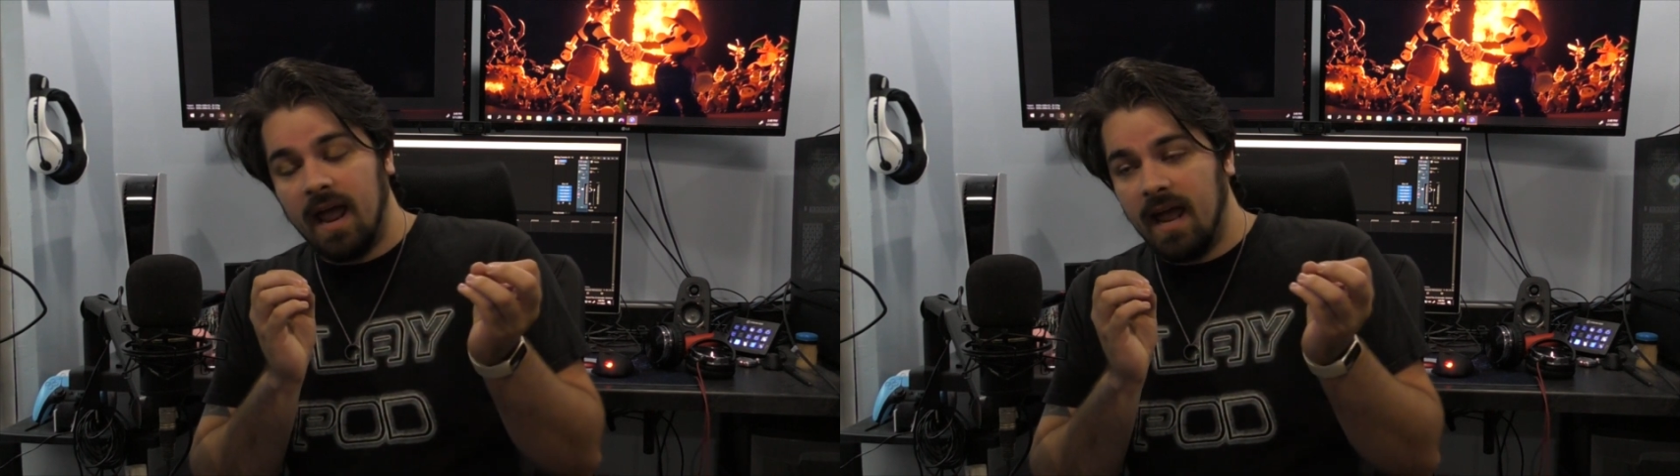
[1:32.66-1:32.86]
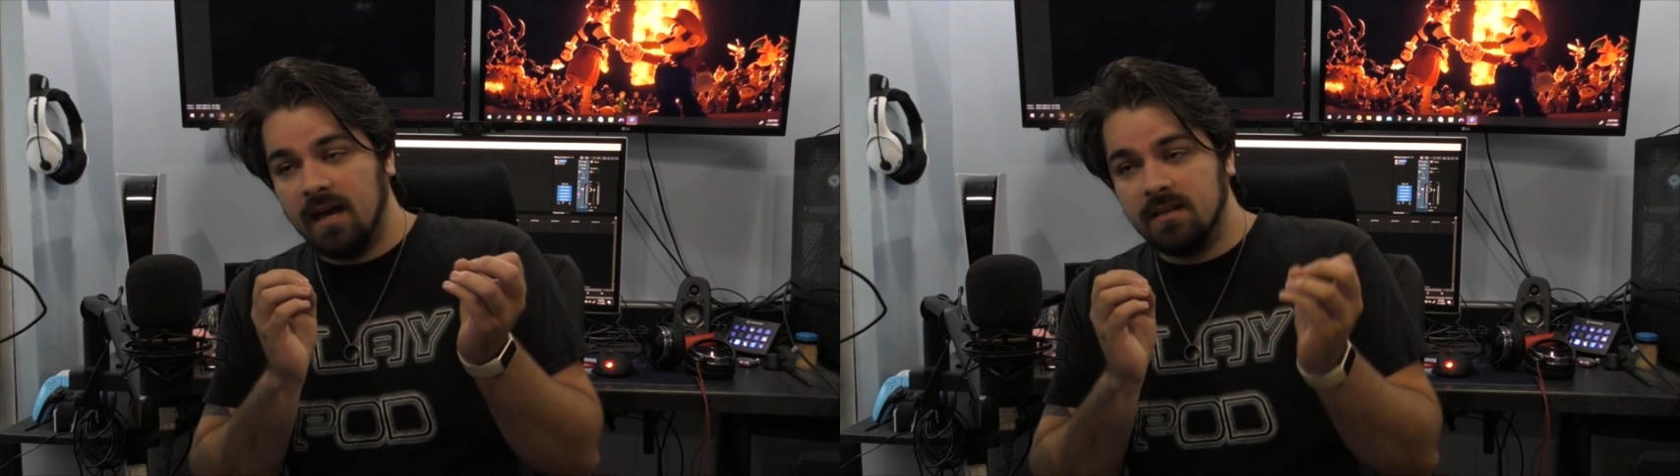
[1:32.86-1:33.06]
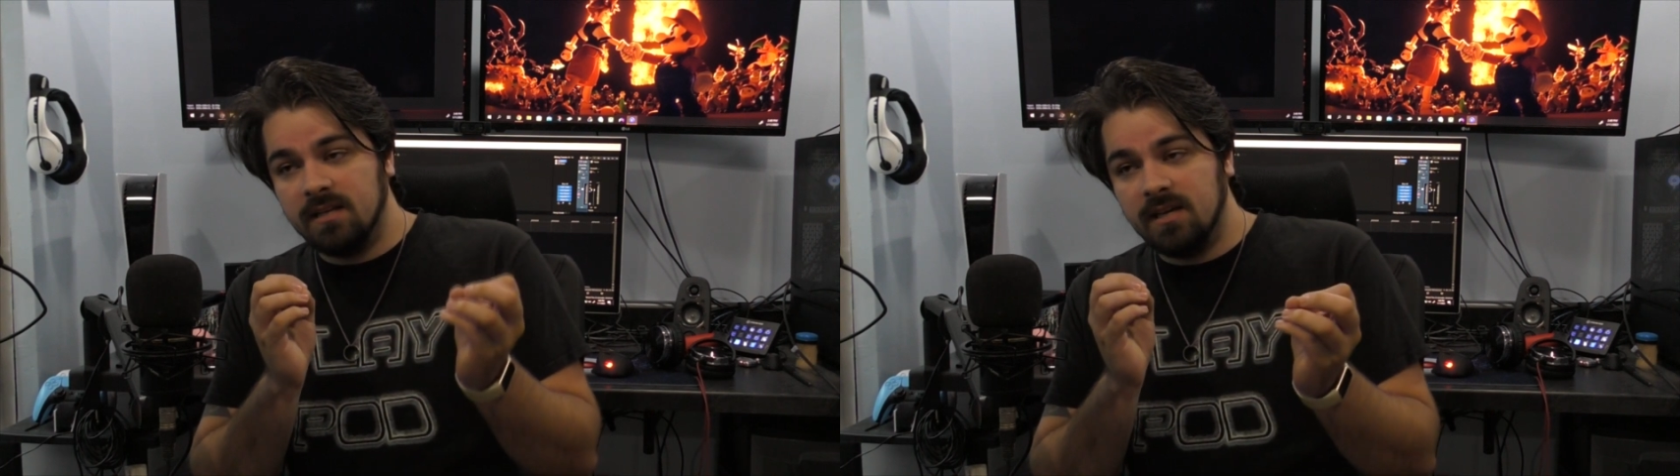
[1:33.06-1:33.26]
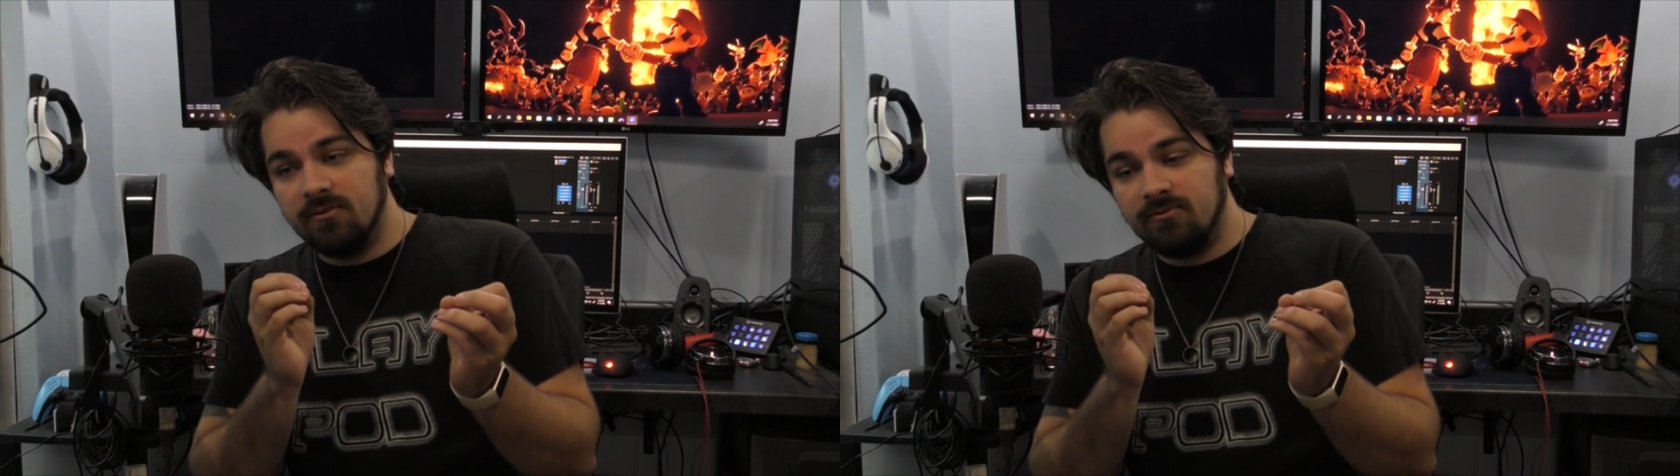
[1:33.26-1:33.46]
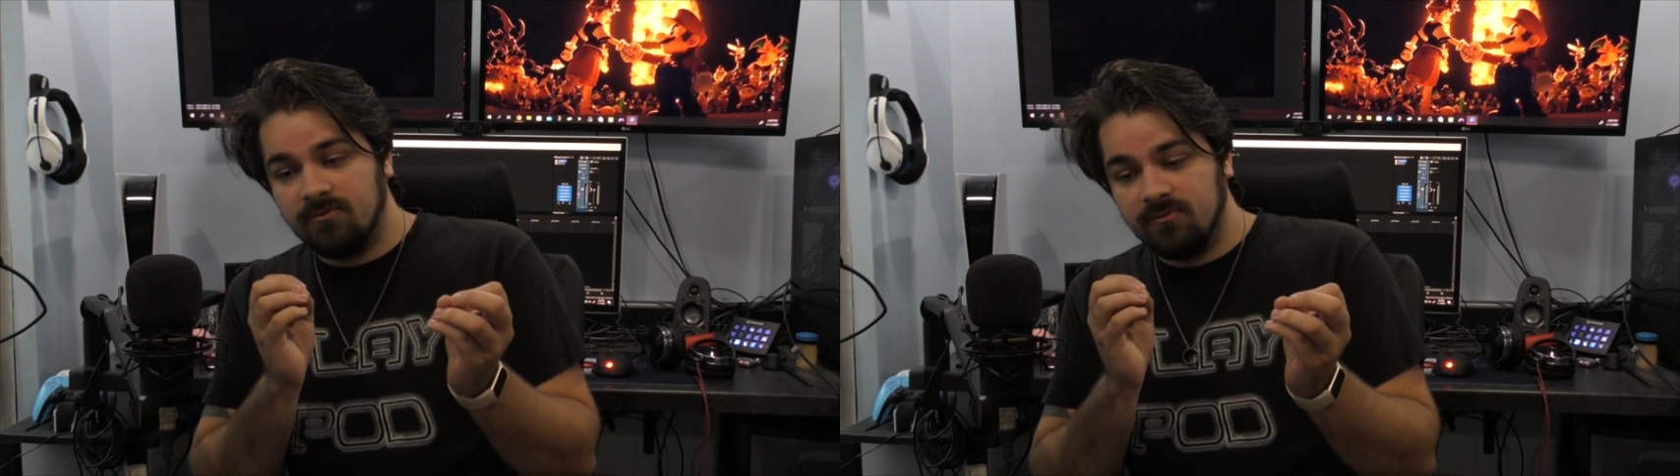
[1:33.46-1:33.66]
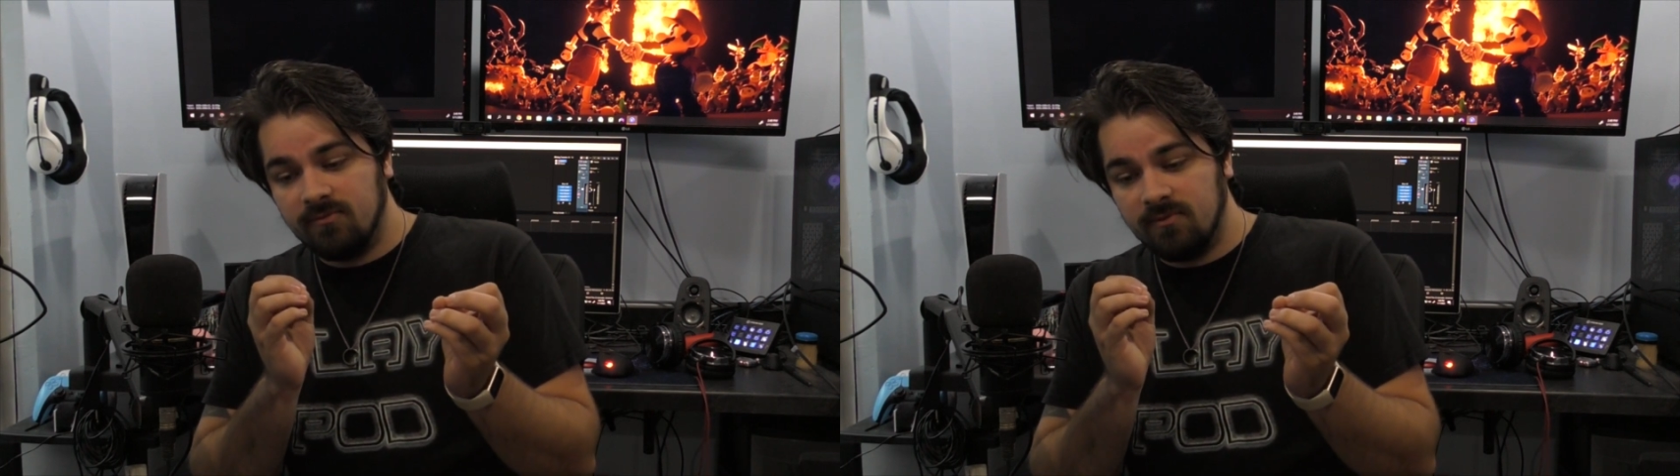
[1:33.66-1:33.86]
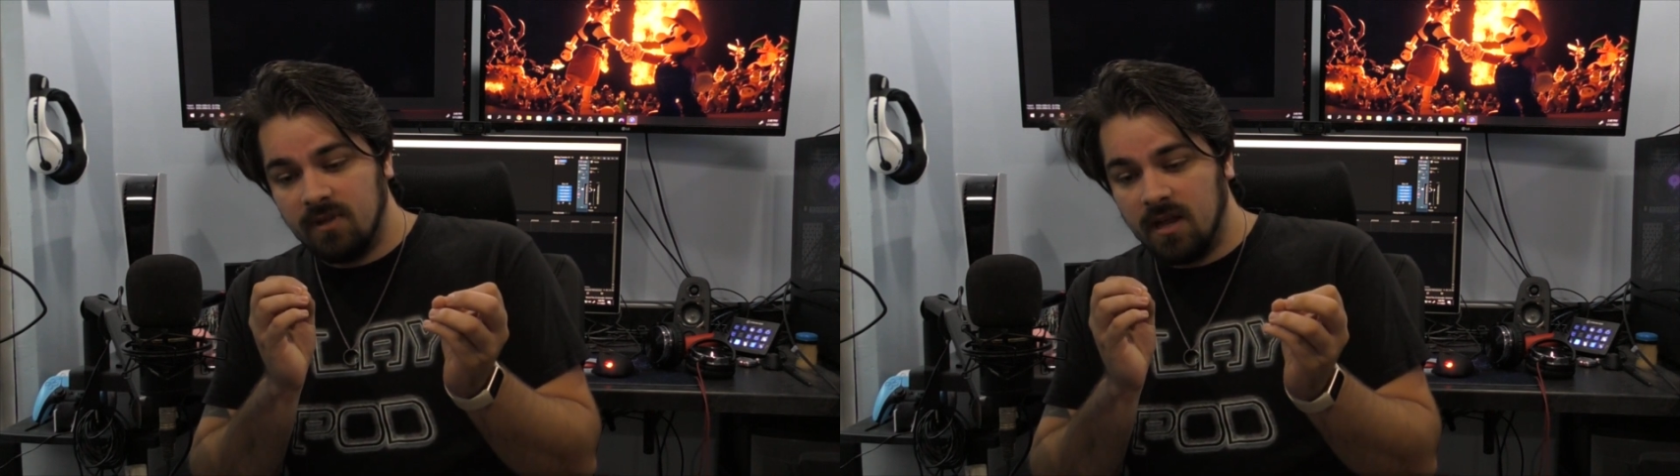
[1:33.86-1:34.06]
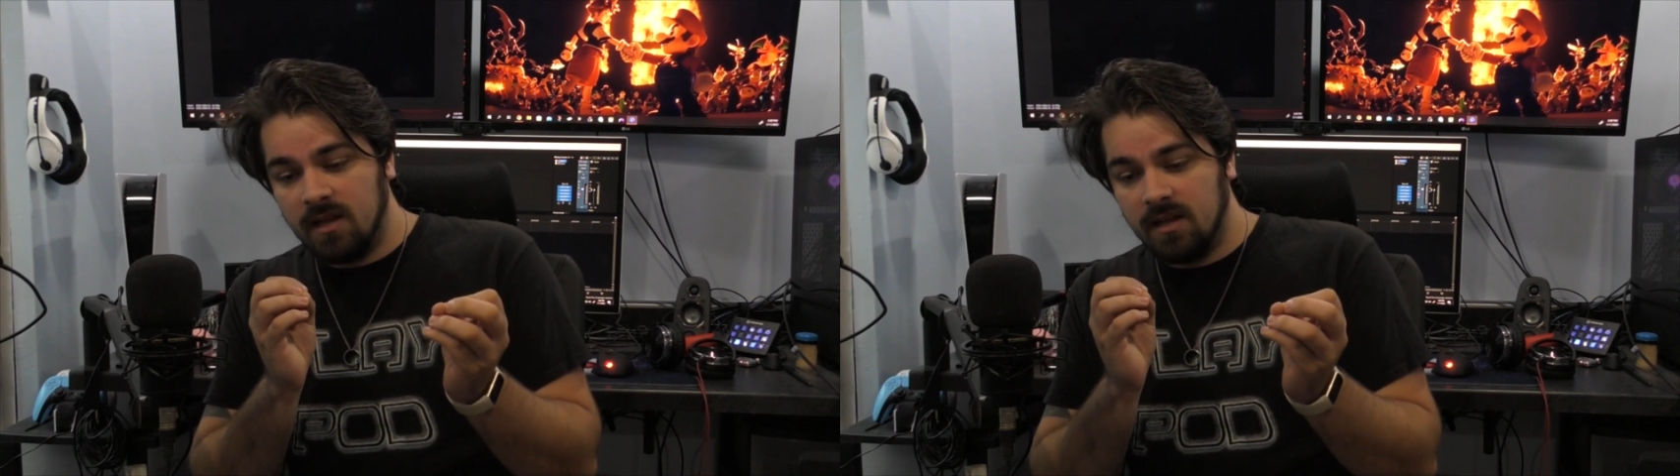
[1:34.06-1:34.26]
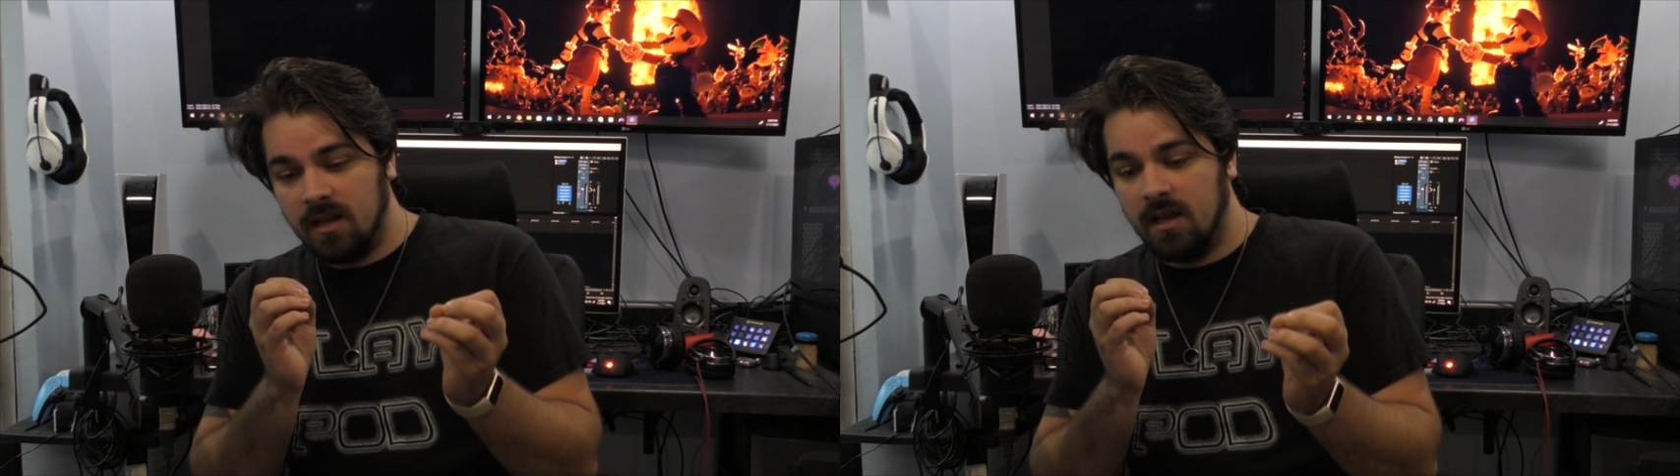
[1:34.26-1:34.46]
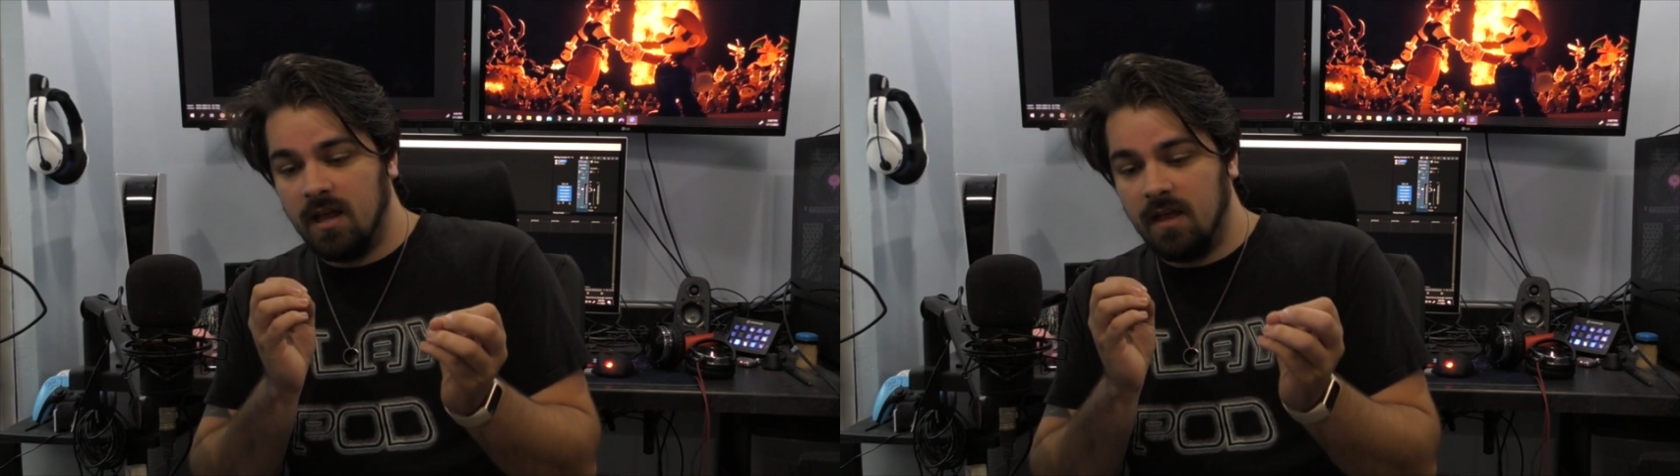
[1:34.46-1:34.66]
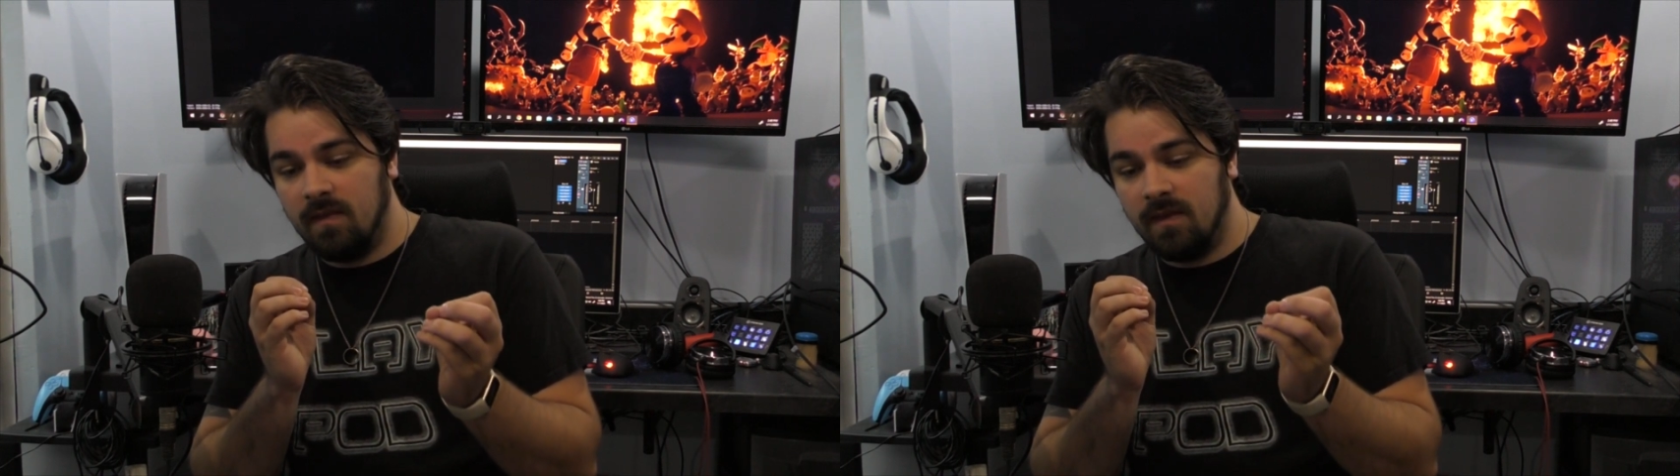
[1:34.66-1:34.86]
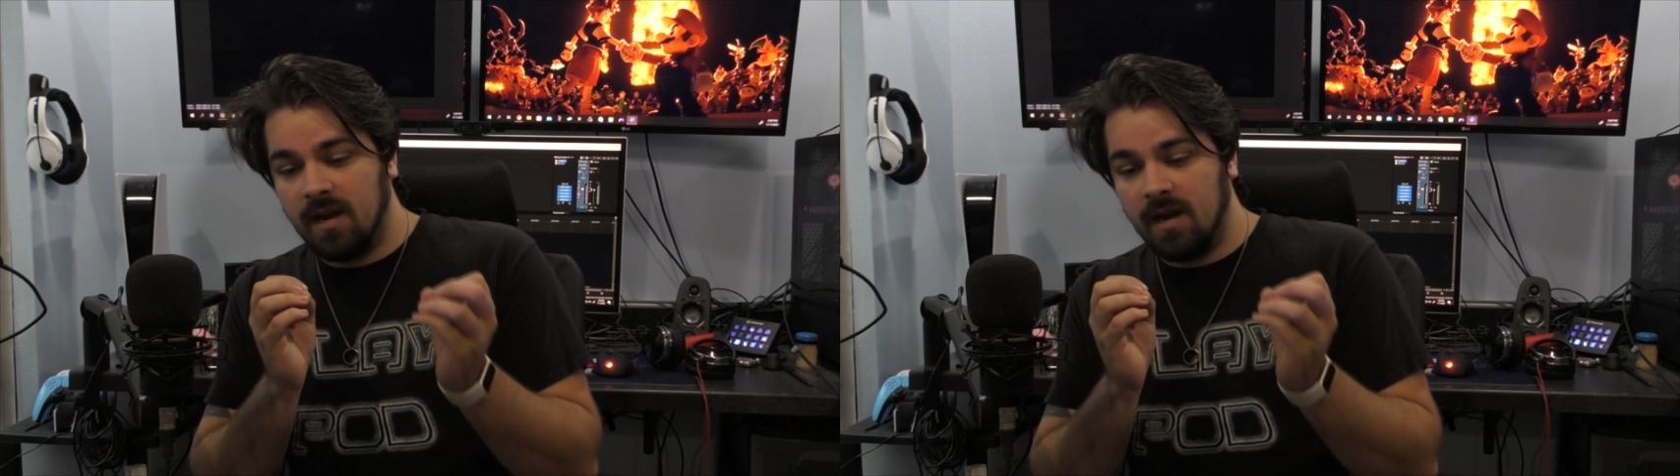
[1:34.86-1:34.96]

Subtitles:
and if the